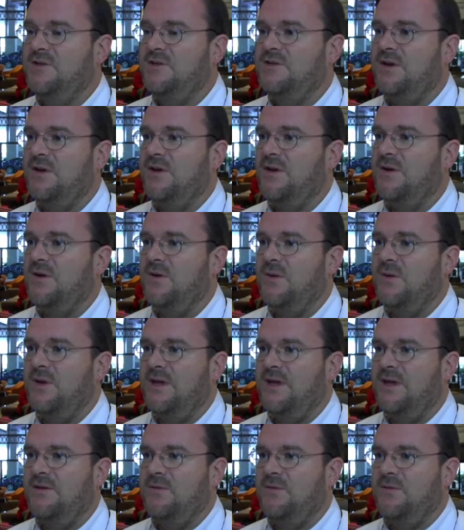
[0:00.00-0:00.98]
So
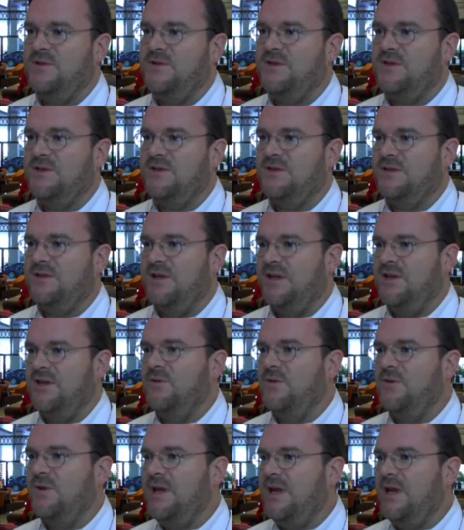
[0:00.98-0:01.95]
it was just a
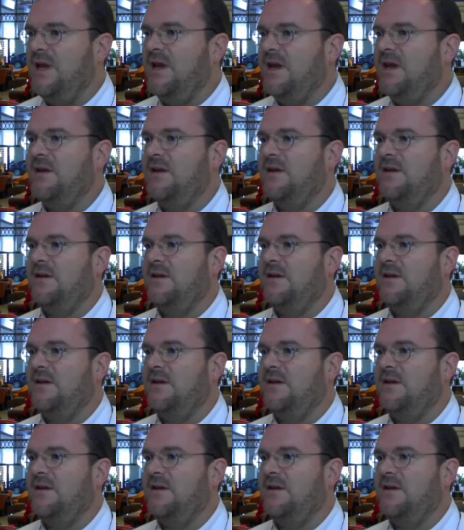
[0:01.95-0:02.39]
unique,